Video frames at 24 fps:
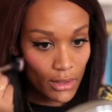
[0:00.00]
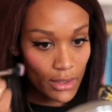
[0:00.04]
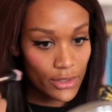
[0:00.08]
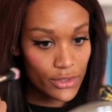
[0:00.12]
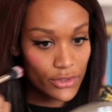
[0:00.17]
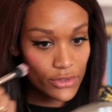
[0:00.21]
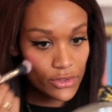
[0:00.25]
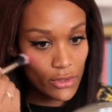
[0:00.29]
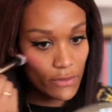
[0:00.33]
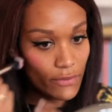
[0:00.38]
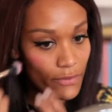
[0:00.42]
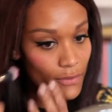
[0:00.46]

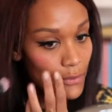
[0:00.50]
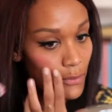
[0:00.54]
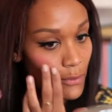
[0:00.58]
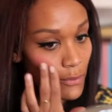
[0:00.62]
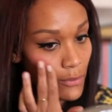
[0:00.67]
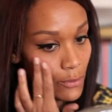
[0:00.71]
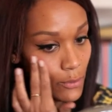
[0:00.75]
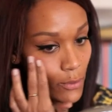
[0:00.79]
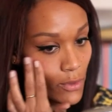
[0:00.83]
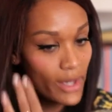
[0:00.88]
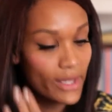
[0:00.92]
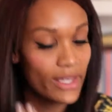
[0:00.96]
sort of
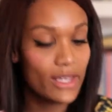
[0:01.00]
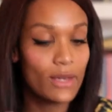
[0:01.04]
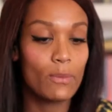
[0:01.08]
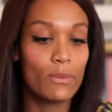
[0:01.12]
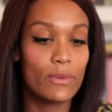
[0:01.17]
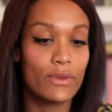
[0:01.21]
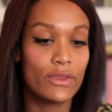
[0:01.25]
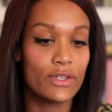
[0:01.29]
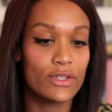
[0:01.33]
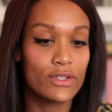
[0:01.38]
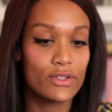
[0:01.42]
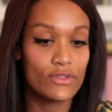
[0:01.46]
working
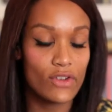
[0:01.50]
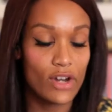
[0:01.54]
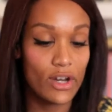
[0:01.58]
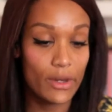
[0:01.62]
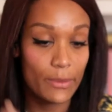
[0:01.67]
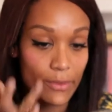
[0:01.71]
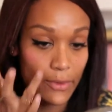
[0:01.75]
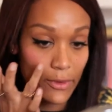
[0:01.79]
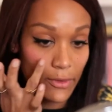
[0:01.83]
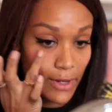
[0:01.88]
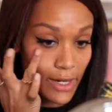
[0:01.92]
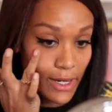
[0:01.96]
with the
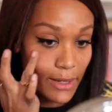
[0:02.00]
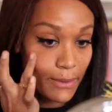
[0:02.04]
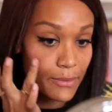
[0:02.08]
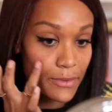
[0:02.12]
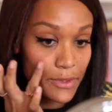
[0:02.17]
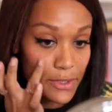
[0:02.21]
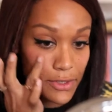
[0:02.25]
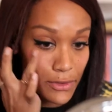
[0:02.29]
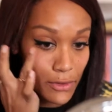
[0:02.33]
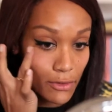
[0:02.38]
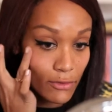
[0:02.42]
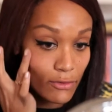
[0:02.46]
strobe cream
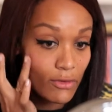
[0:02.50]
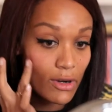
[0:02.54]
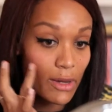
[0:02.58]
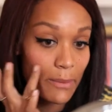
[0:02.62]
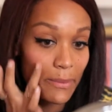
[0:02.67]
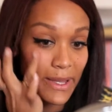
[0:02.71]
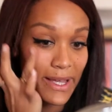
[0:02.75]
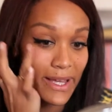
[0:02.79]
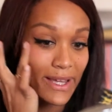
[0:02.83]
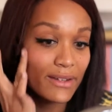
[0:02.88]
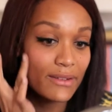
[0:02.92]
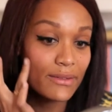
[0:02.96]
to sort of
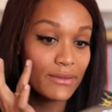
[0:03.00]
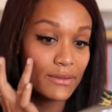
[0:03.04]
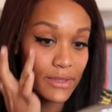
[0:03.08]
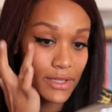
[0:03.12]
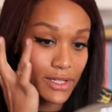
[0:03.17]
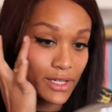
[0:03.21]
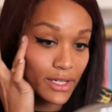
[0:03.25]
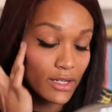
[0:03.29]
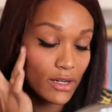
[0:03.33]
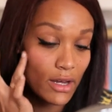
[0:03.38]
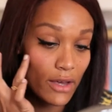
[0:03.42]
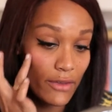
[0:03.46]
rub it in,
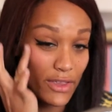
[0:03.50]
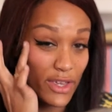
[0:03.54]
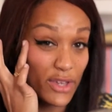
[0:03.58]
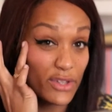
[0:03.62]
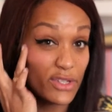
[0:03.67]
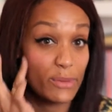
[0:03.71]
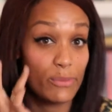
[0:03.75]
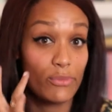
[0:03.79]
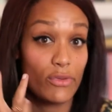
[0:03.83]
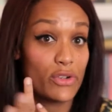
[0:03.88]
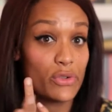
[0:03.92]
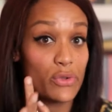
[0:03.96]
so you can either
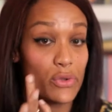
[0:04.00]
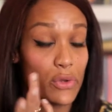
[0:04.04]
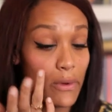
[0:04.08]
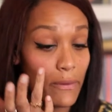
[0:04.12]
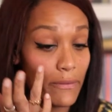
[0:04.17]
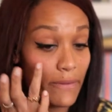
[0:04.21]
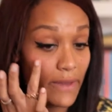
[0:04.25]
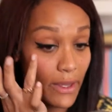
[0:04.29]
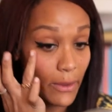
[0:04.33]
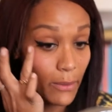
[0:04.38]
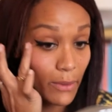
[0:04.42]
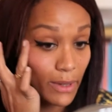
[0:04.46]
use a brush or your
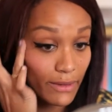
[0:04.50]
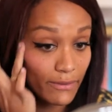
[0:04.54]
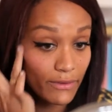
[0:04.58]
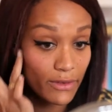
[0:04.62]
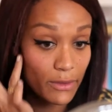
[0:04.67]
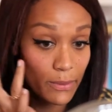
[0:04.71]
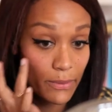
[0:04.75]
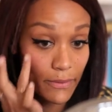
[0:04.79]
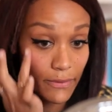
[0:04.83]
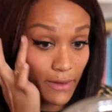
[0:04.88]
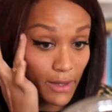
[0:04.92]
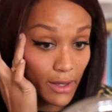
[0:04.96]
finger, whatever
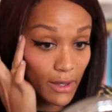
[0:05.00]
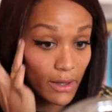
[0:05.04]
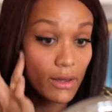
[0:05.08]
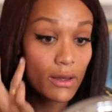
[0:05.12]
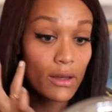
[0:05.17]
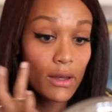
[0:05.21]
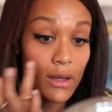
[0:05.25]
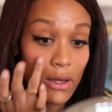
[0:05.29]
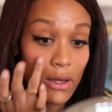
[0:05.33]
you prefer.